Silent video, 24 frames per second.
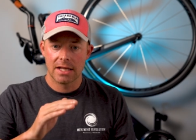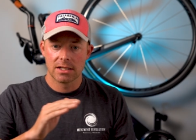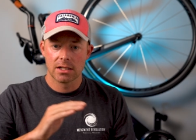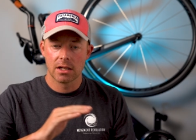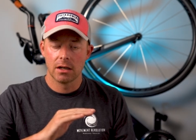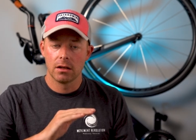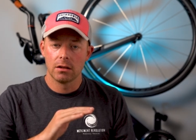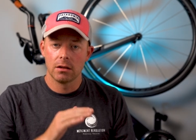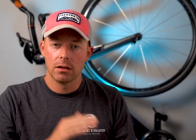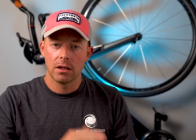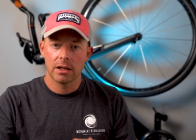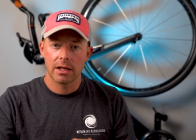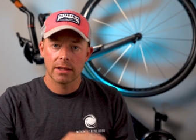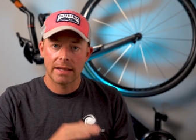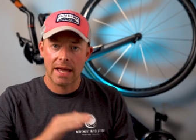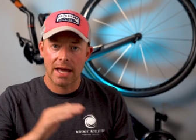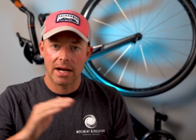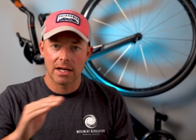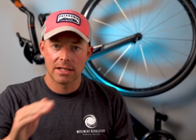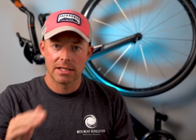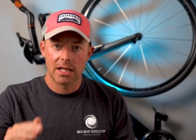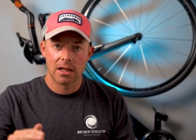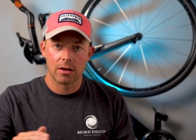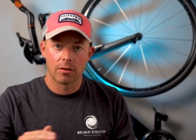it's going to look at
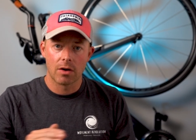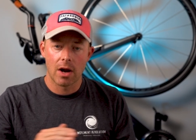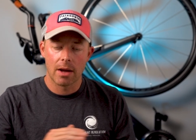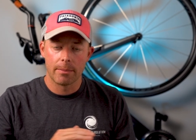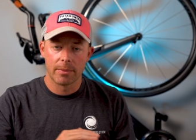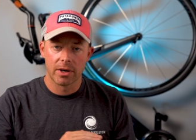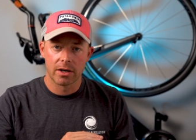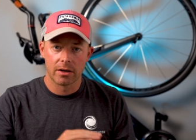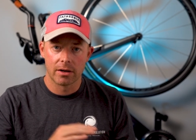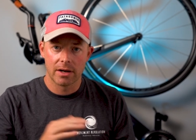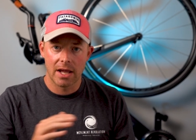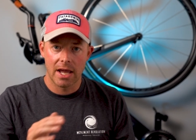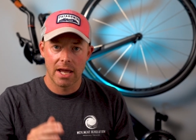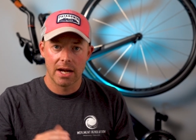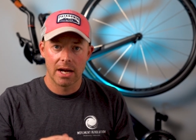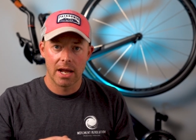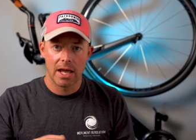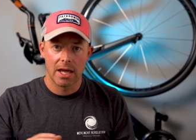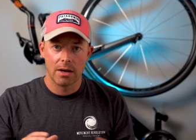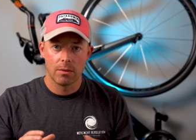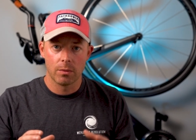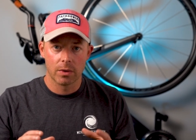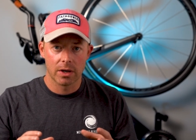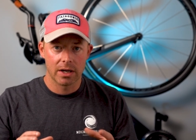that accelerometer data
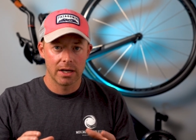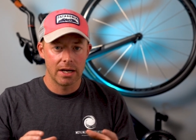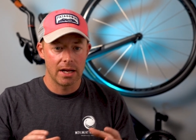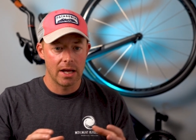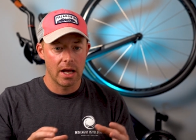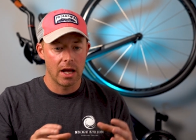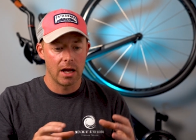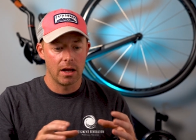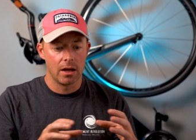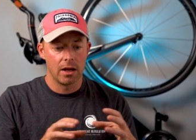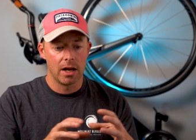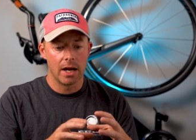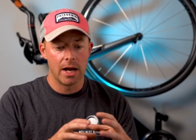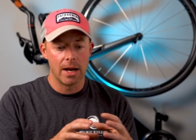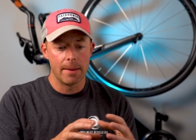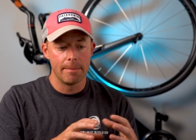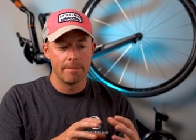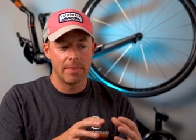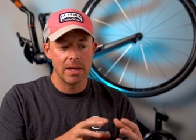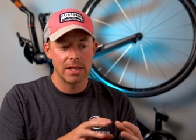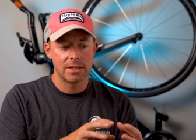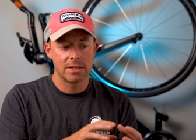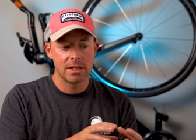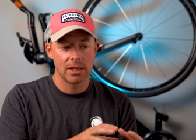and we're going to
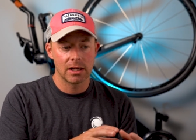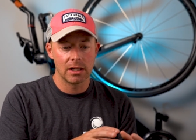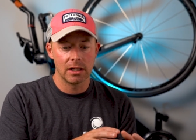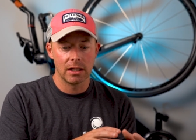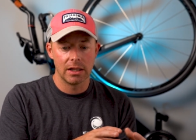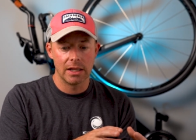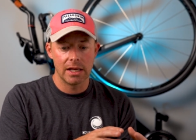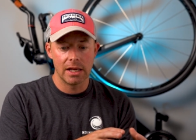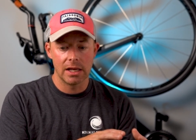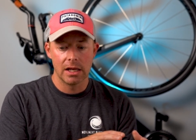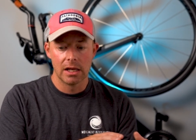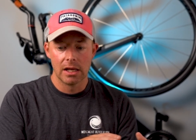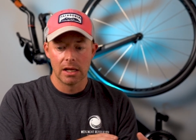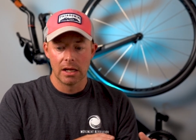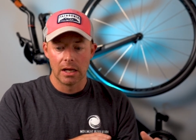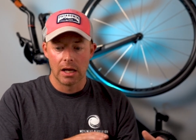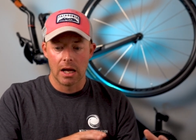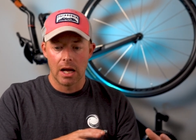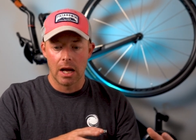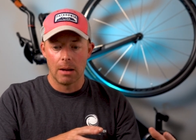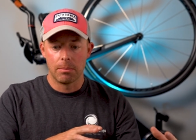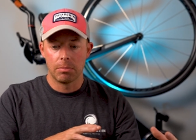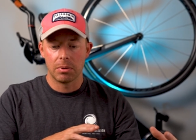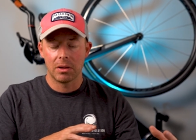um, basically
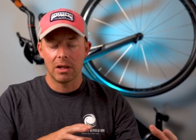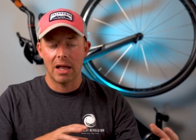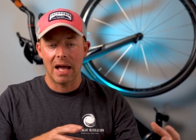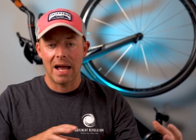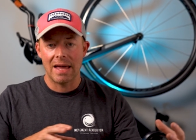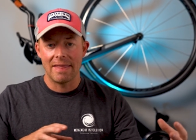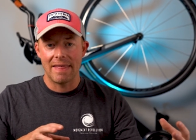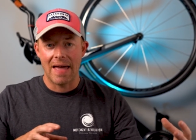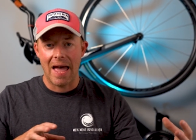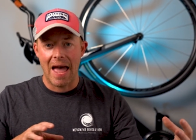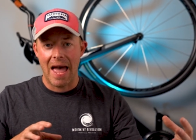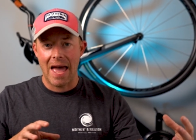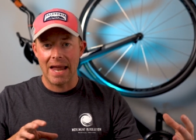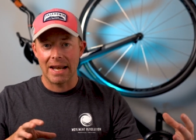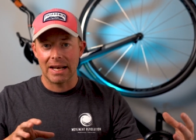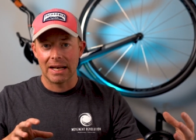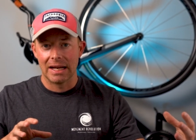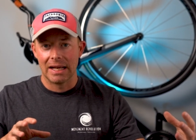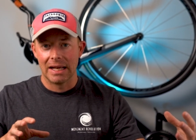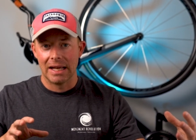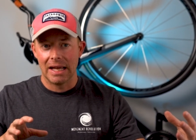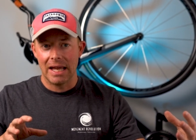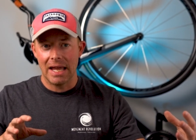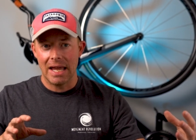apply that
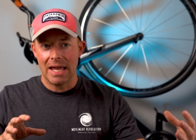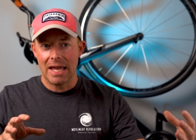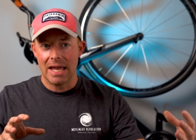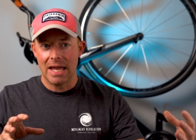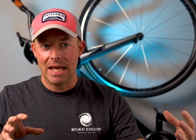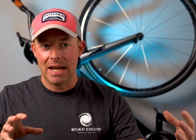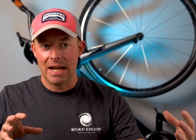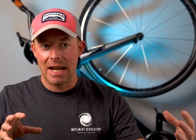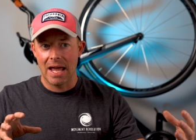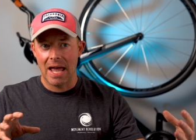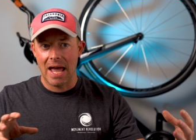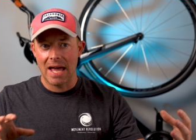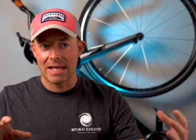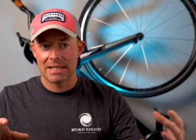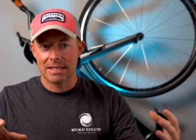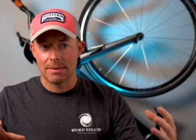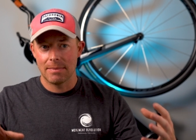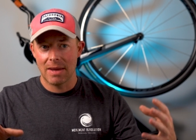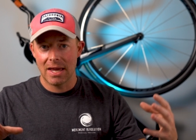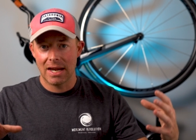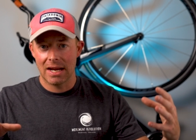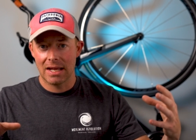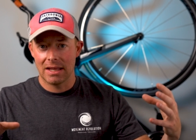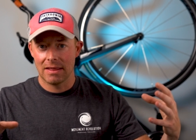and
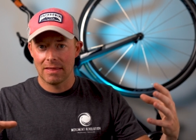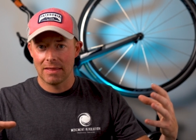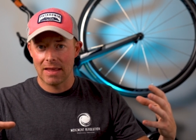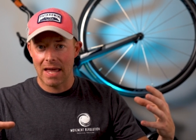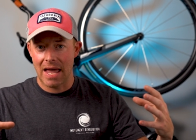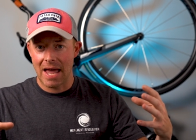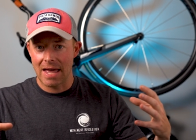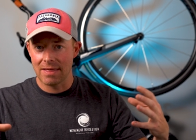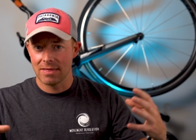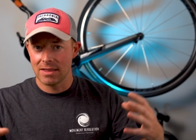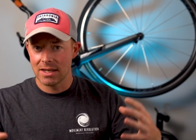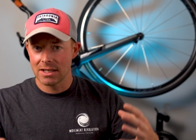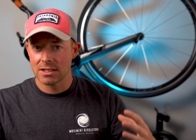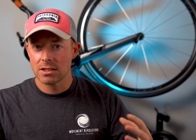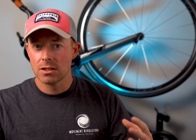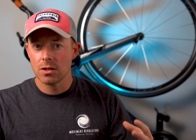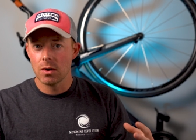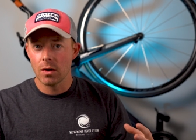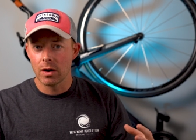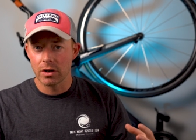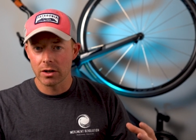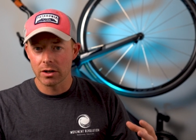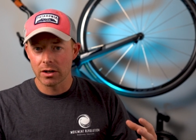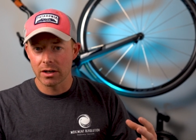estimate it at this
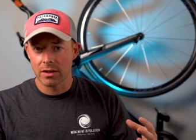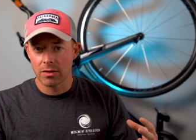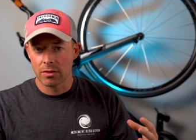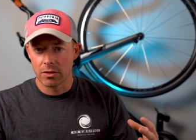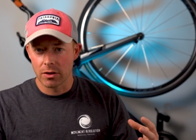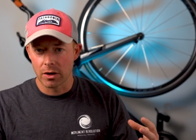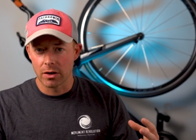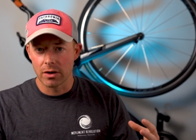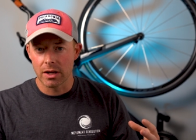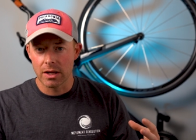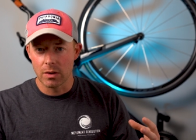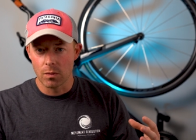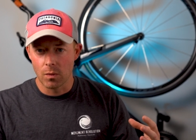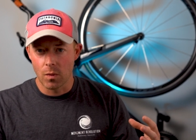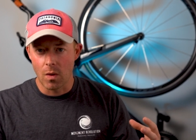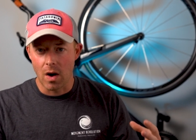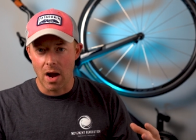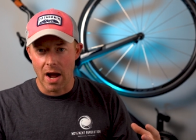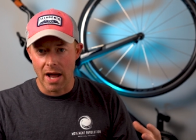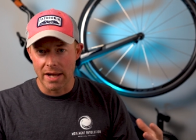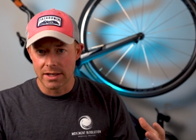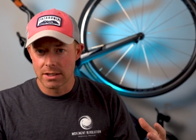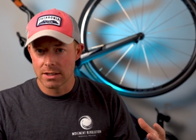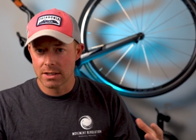230
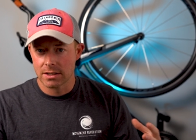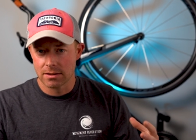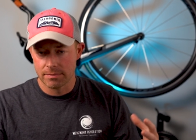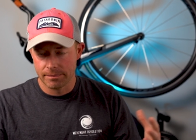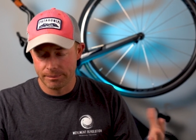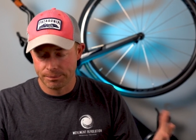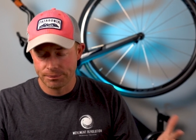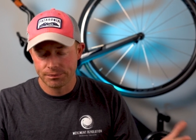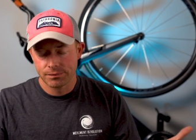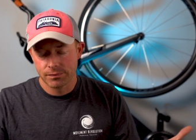watts.